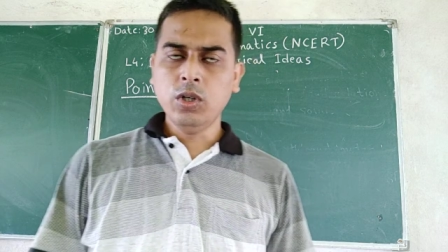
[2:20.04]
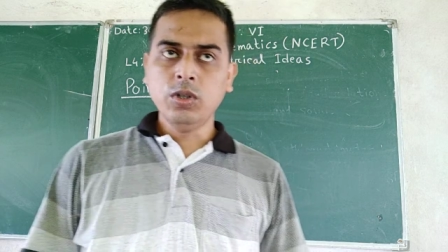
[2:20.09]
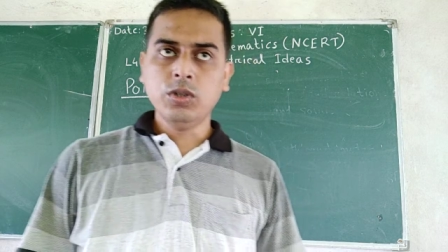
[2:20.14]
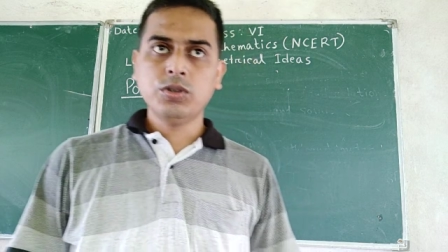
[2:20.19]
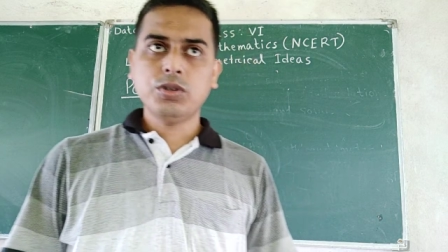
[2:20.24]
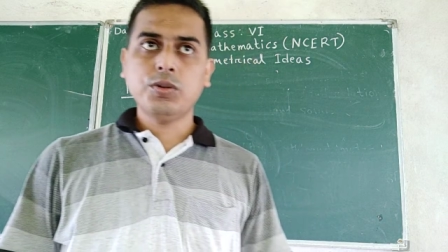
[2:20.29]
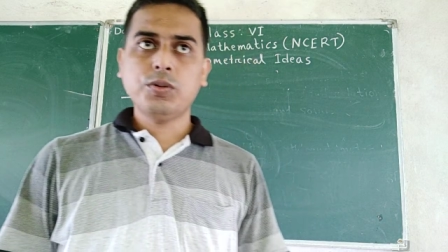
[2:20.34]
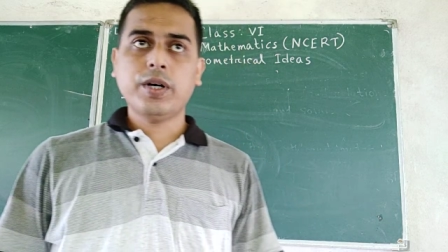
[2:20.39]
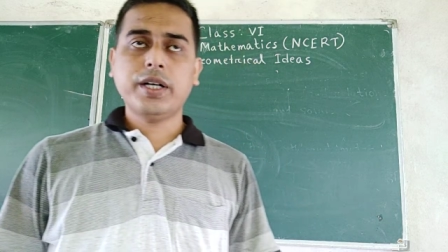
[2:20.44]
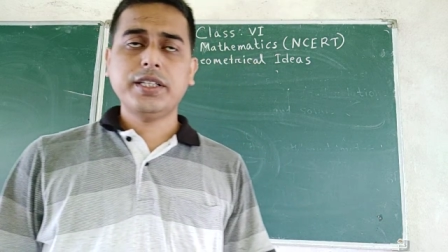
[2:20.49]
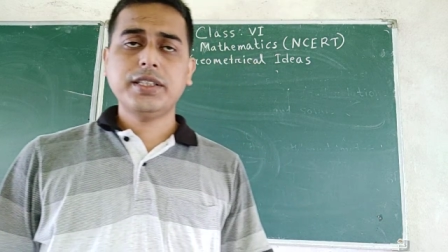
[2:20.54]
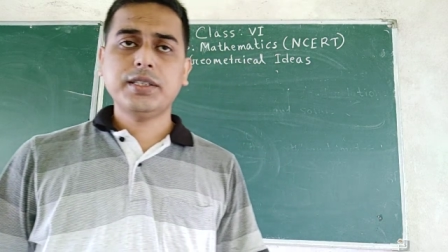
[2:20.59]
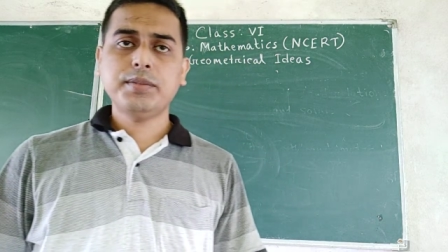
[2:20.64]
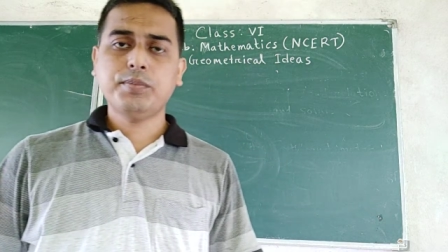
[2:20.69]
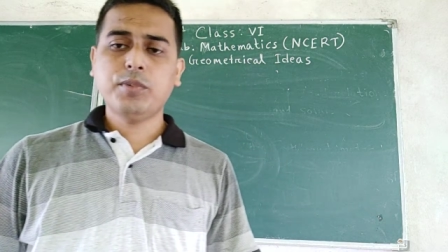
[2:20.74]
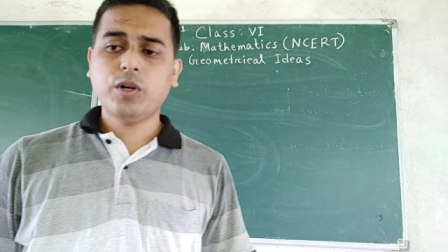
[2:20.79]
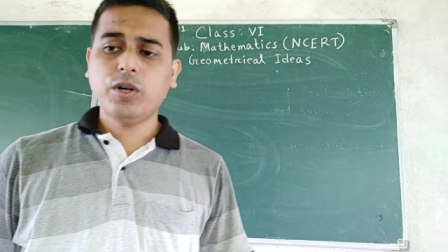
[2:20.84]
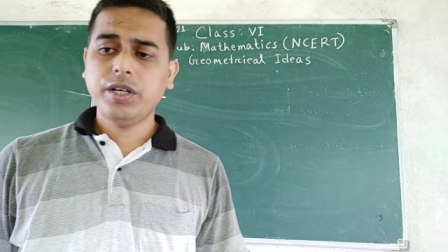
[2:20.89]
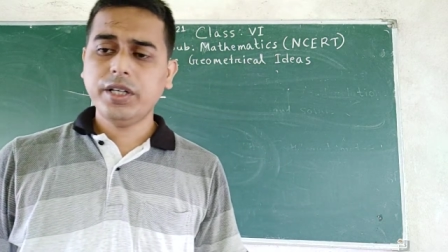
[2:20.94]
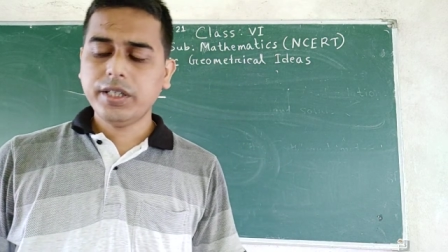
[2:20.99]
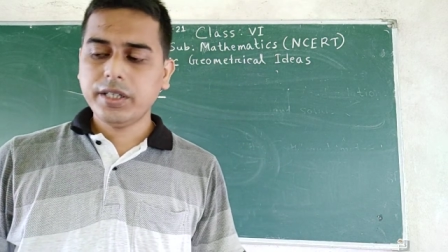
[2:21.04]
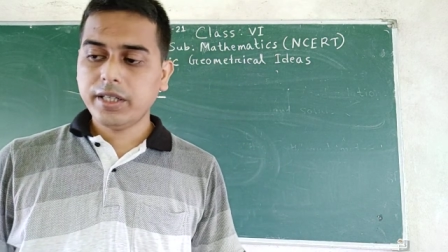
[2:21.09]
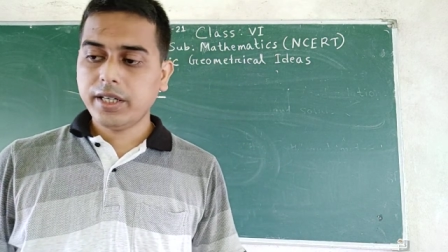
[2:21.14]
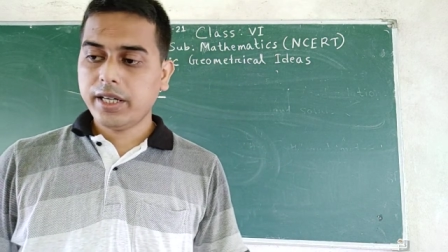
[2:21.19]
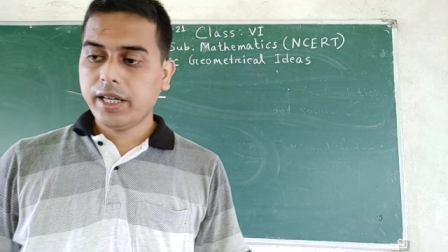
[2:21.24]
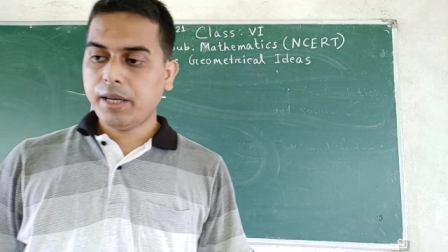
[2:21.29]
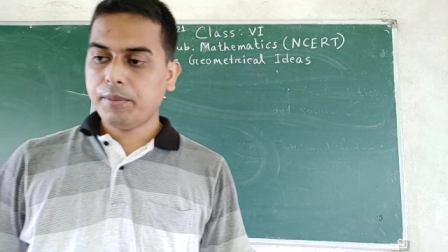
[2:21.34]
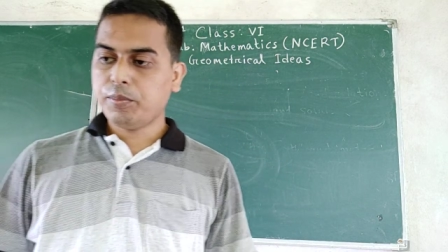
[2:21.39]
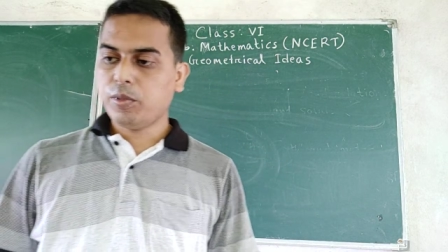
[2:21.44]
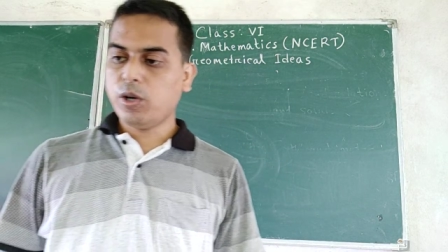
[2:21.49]
So what is a point?
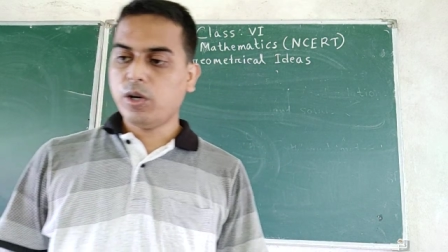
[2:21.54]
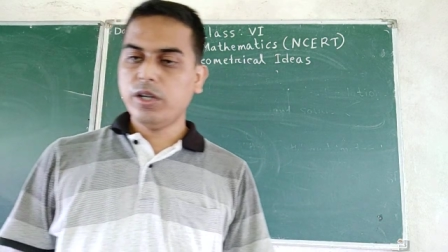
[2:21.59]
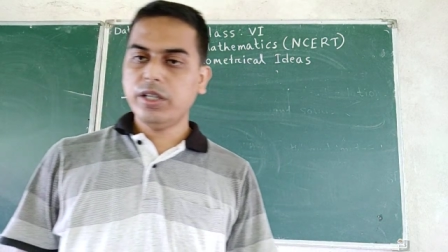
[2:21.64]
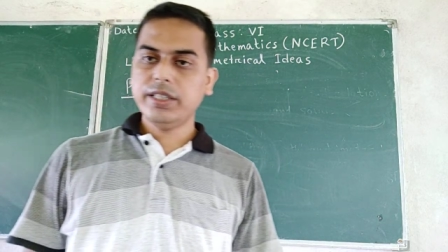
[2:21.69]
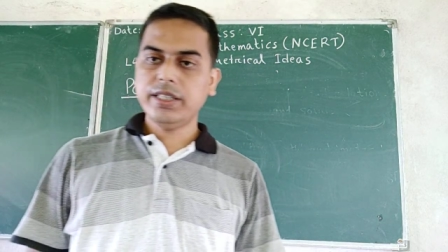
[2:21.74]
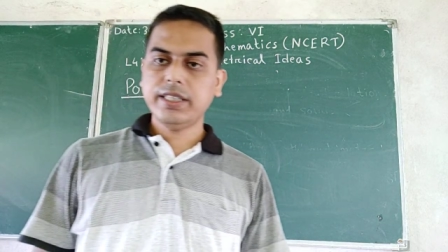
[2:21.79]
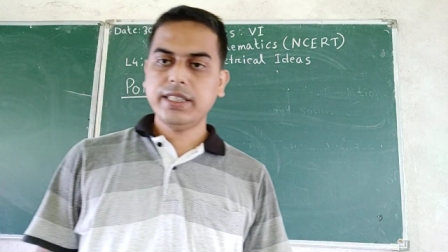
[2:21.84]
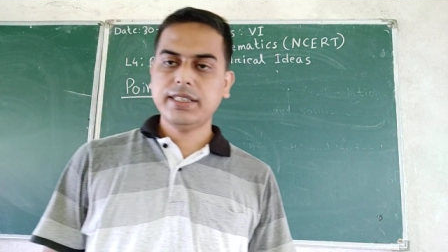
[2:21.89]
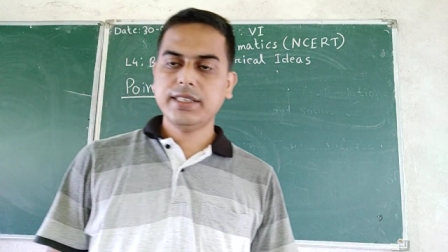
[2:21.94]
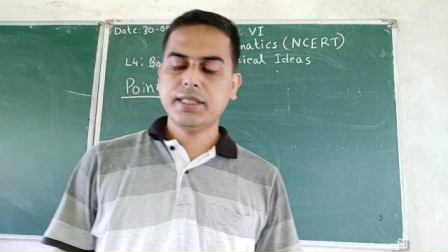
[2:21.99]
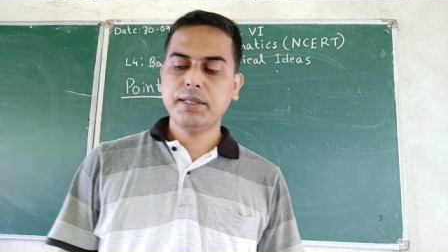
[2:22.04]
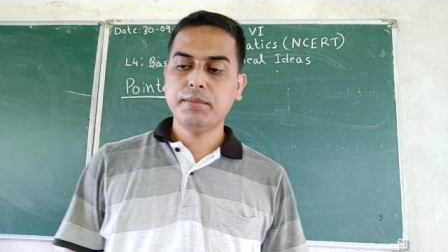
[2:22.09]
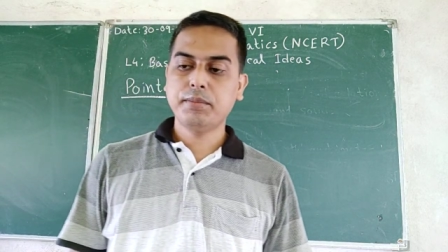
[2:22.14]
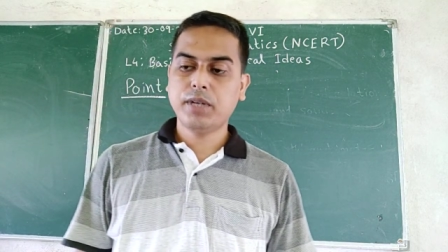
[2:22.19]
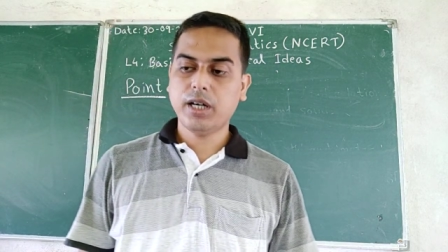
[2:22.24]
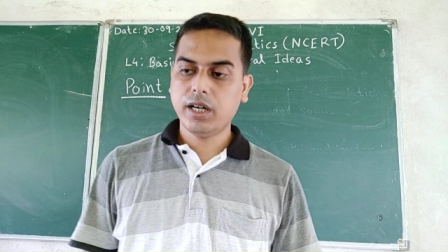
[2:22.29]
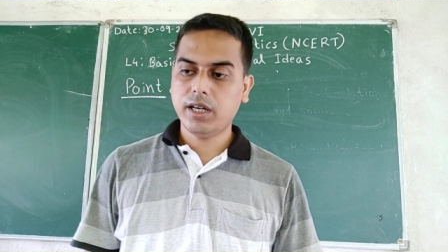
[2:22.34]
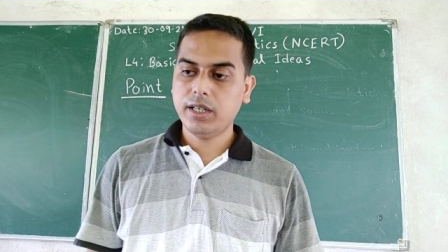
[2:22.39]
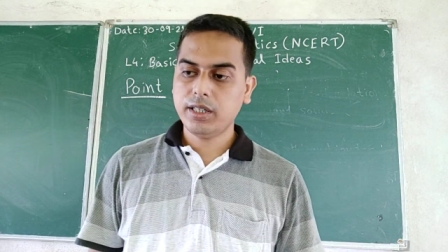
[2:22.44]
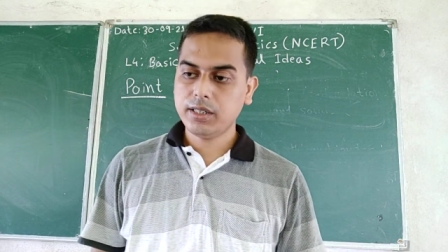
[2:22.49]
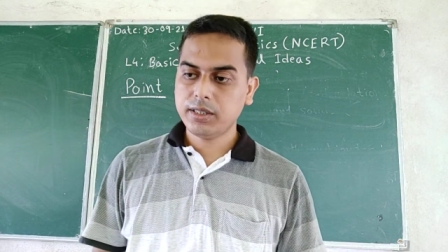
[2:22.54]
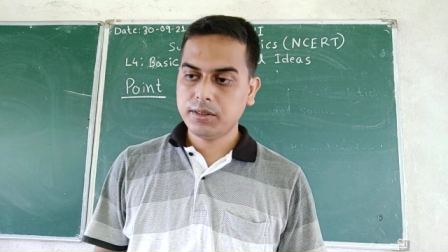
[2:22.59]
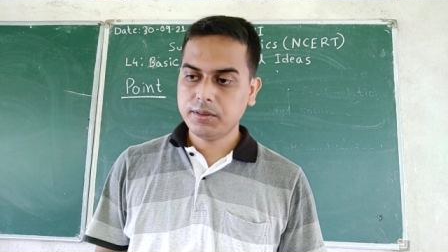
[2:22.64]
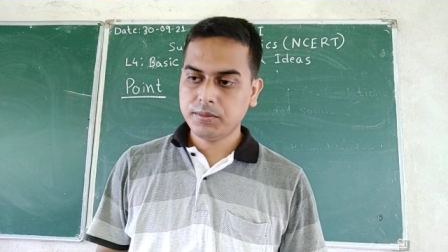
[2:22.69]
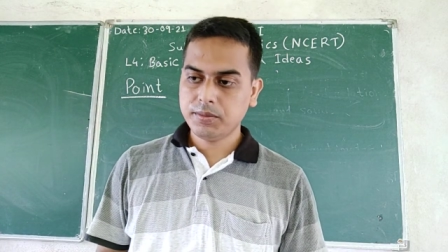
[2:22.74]
A point is a mark